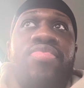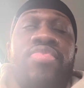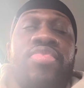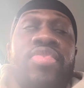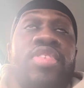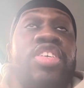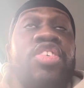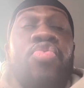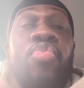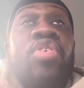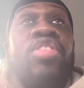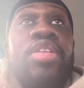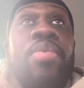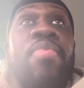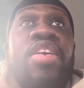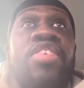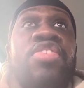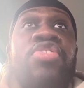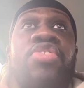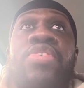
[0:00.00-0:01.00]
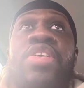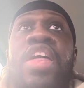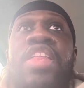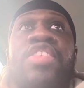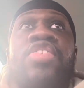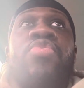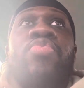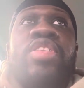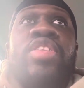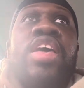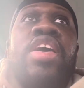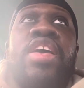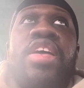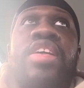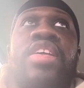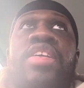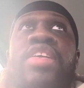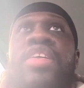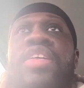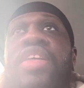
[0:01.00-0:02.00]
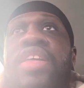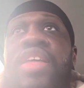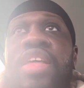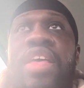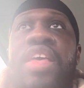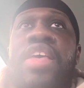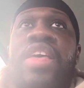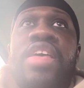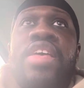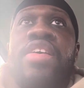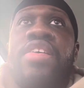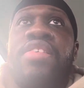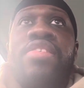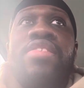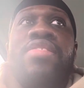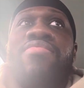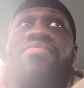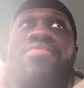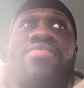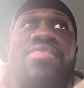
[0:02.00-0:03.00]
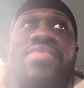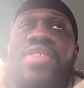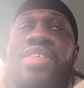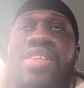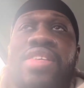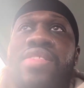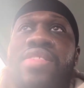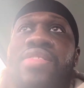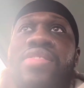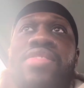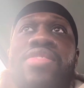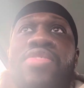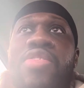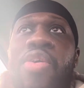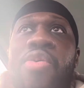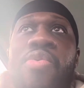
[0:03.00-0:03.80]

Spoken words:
is one-dimensional, and I don't think he's he